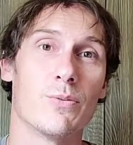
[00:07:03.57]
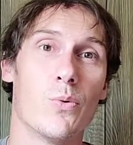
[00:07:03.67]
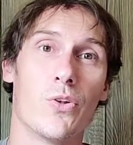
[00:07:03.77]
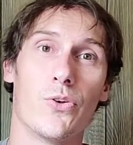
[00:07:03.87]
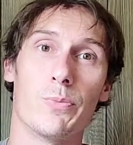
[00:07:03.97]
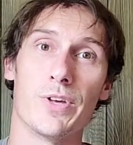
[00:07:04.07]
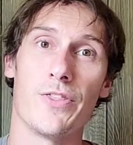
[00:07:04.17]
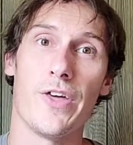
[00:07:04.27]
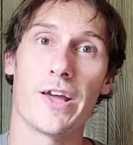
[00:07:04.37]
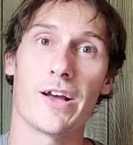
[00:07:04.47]
Well, there'll be a
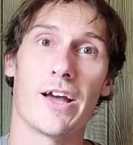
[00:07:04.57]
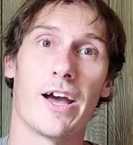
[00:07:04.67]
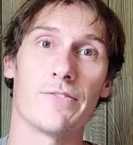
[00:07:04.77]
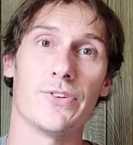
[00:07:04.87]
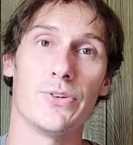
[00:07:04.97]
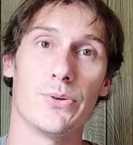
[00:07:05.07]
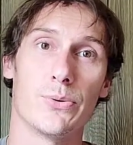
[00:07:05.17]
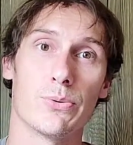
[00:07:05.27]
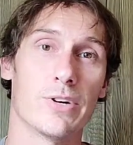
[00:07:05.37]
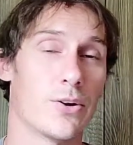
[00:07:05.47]
thing I have to
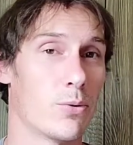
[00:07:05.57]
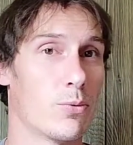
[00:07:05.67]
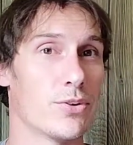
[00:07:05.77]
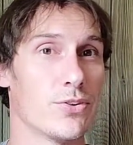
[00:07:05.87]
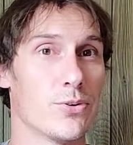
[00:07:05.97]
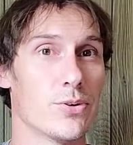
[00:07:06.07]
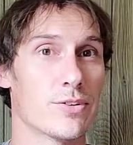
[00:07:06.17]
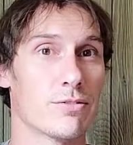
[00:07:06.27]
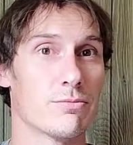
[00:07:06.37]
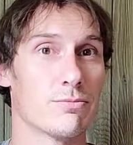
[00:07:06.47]
do. I don't want to do
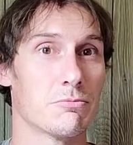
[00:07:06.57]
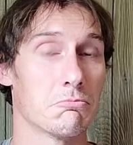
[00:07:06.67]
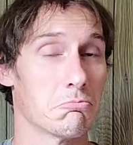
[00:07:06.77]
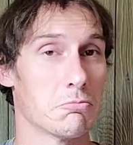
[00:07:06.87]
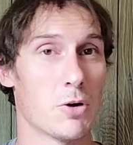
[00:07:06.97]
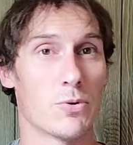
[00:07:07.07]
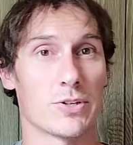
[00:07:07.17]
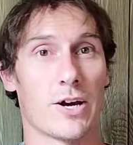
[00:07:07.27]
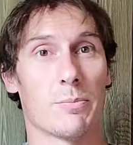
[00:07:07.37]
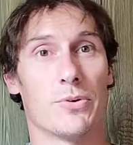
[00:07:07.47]
it. A
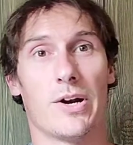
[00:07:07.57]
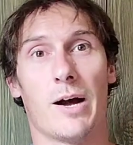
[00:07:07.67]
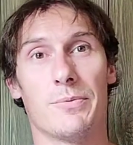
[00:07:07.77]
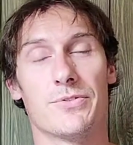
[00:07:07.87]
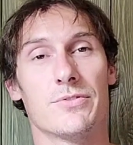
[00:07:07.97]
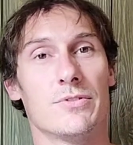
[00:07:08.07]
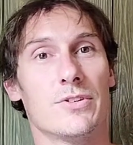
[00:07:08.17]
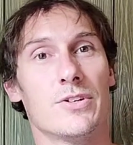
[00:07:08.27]
workout, perhaps.